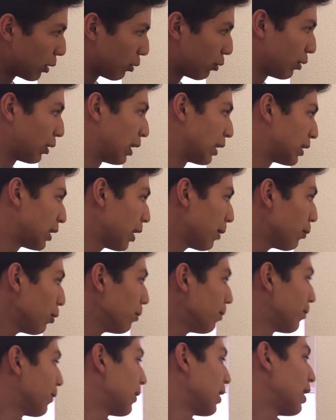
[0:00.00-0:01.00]
do the
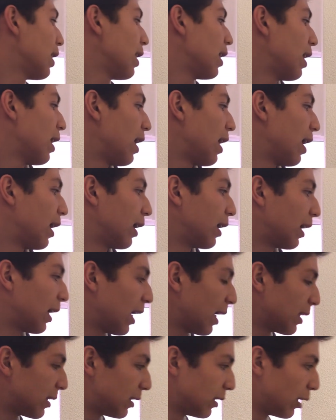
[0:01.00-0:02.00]
table and
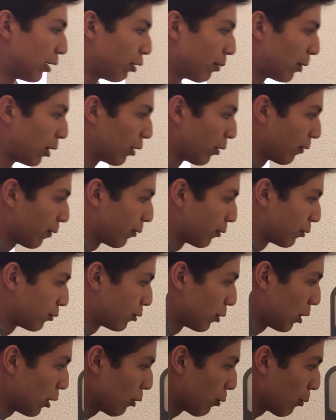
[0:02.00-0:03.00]
get the number of
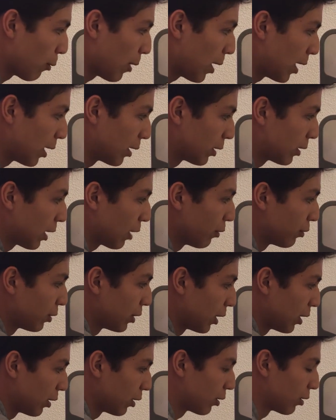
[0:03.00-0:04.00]

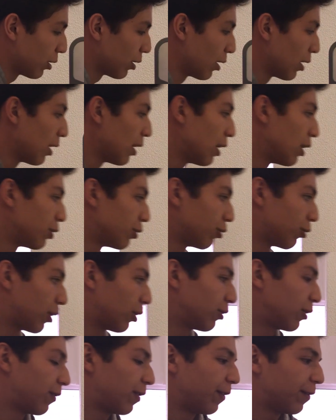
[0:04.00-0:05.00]

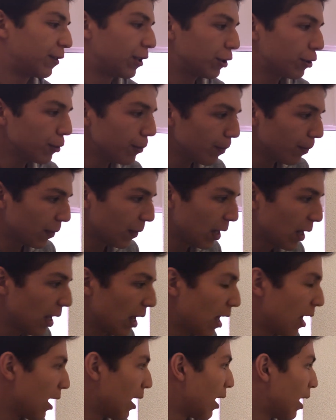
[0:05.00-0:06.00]
21,252,
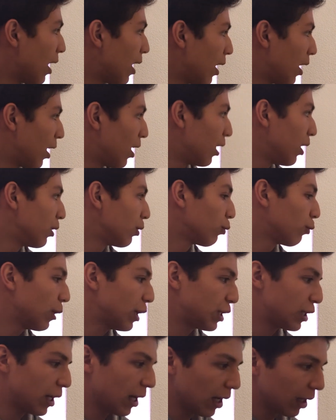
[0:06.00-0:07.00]
and
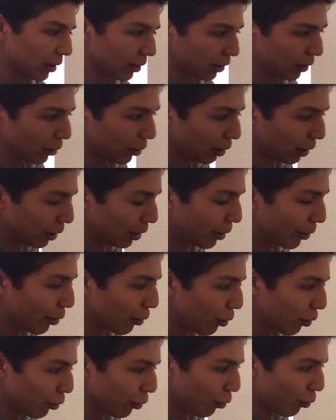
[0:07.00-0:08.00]
we check
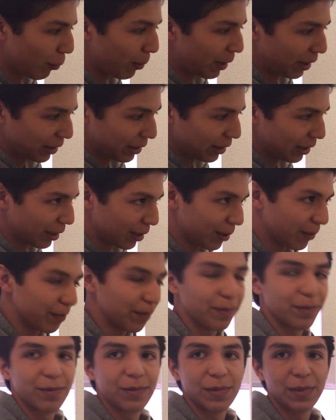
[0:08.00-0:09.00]
all over the
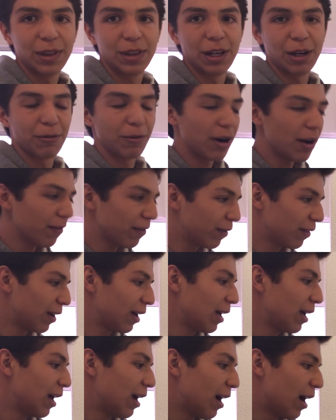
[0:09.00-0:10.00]
graph,
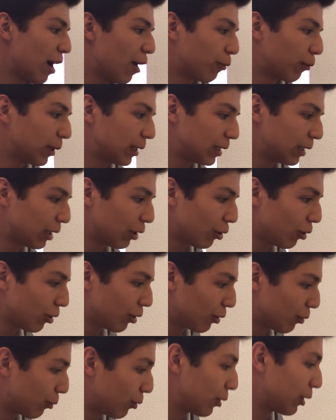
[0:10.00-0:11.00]
and we saw
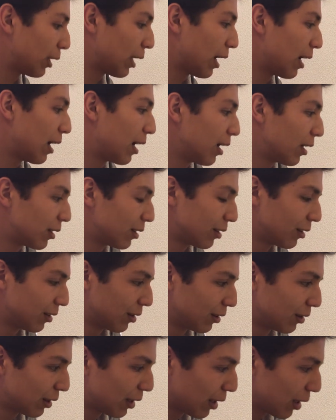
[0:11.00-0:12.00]
that
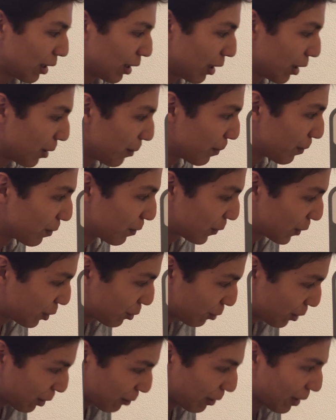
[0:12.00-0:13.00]
the
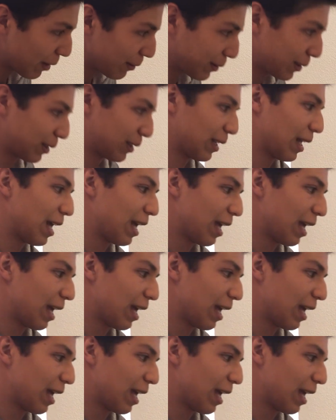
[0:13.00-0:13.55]
3 graphs